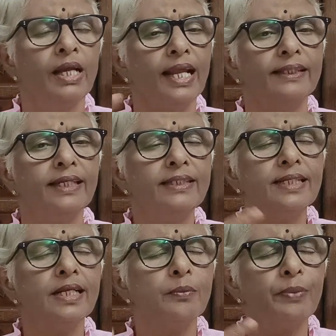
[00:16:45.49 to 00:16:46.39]
Like that
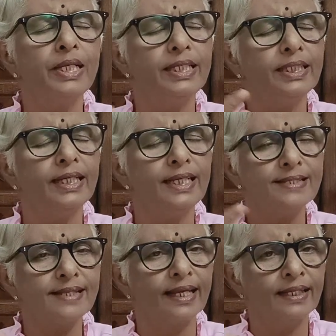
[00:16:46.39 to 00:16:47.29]
she repeatedly
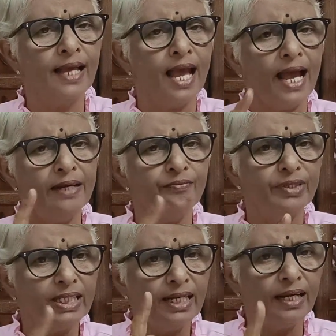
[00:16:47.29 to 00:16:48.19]
said, and
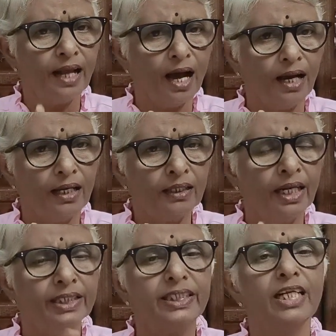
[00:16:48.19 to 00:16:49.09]
within an hour
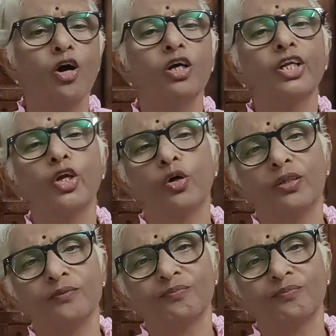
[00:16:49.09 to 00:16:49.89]
she got cured.